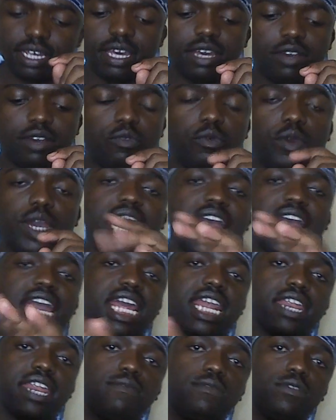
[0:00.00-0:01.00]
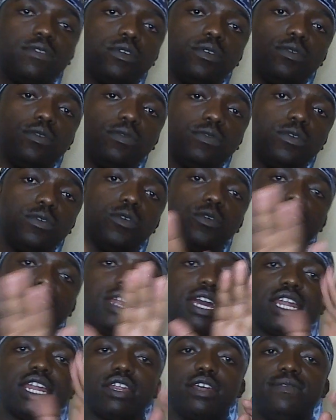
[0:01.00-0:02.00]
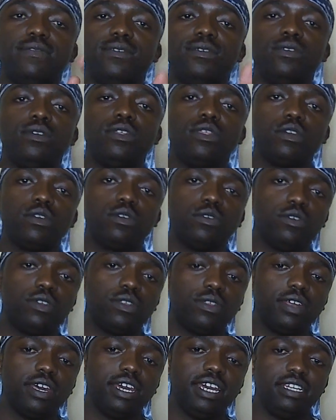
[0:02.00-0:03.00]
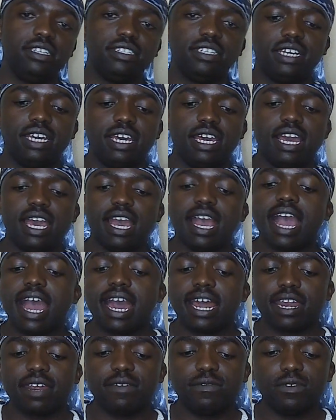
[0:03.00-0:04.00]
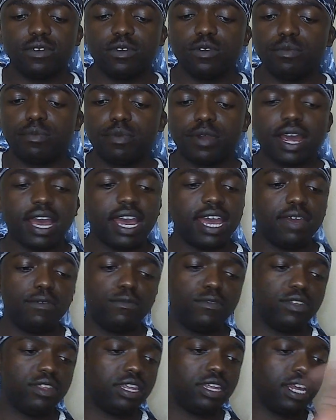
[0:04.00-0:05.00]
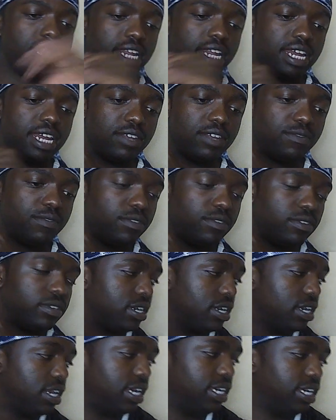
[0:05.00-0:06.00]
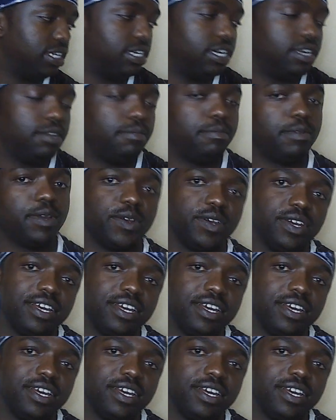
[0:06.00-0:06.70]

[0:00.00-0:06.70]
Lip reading: where I review food, I review new things, I review bruh, everything that is food related, bro.